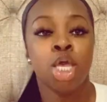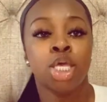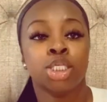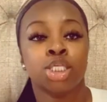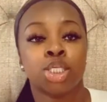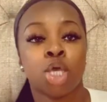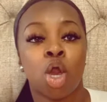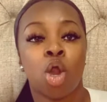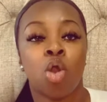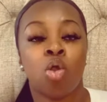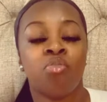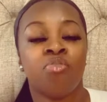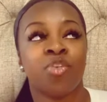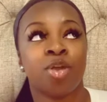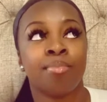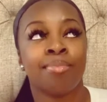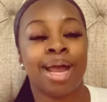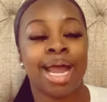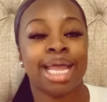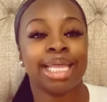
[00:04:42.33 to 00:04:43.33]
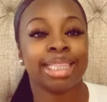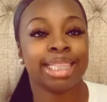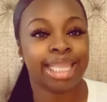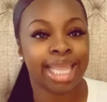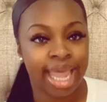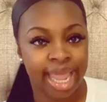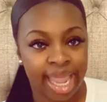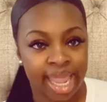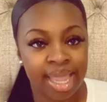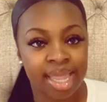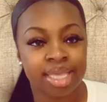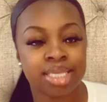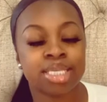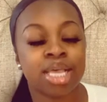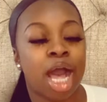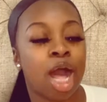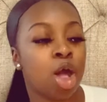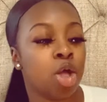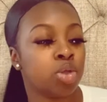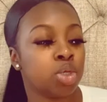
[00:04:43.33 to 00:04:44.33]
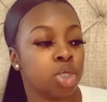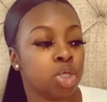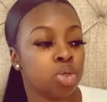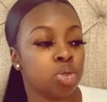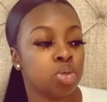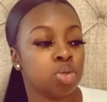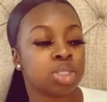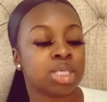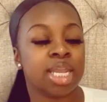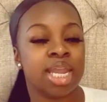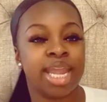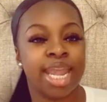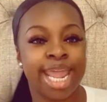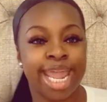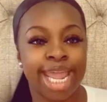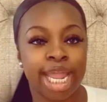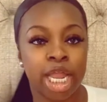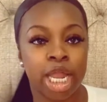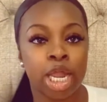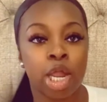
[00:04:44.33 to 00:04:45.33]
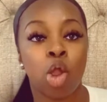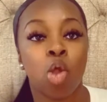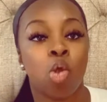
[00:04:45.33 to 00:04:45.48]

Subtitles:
So for my legs, I'll use Nair